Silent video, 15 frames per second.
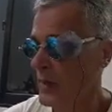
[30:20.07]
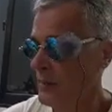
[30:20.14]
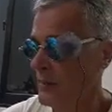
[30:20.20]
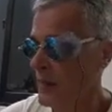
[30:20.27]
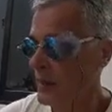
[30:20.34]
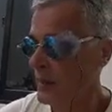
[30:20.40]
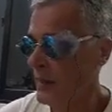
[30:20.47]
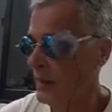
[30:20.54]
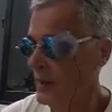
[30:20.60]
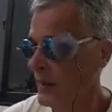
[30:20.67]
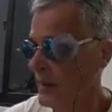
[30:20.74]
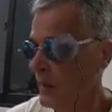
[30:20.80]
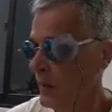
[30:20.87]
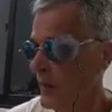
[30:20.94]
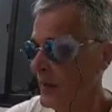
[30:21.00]
I'm not
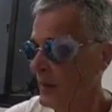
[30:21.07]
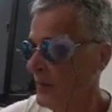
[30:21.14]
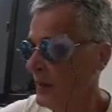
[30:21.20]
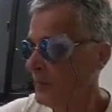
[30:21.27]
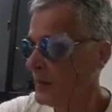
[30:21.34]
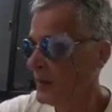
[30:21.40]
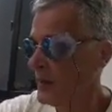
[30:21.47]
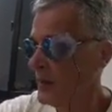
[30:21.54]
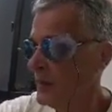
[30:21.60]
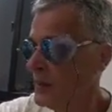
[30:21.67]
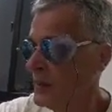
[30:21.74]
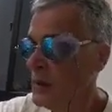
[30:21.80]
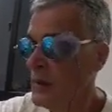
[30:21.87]
gonna wake them up to go.